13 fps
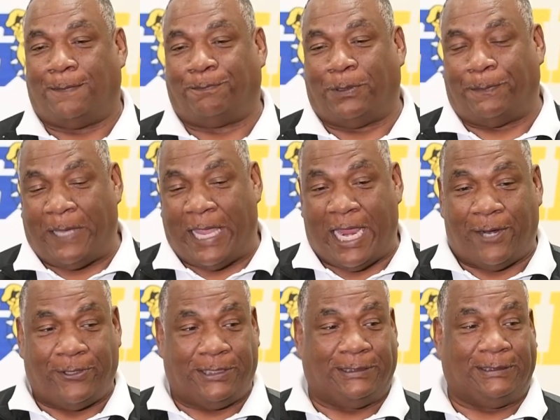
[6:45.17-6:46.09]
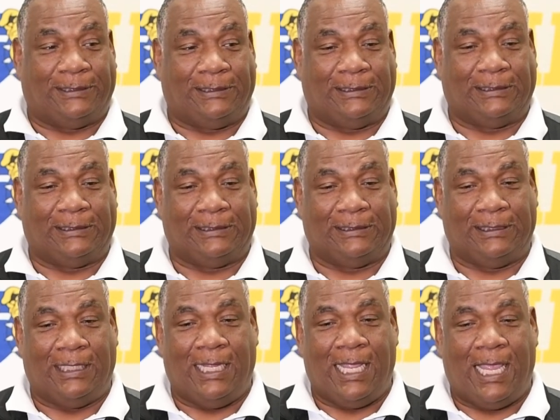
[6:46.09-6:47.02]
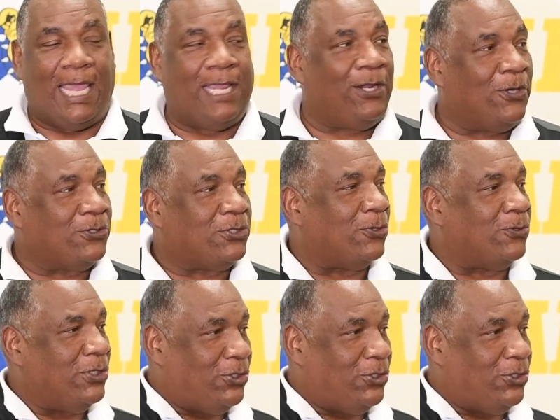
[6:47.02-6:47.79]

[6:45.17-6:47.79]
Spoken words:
preparing and also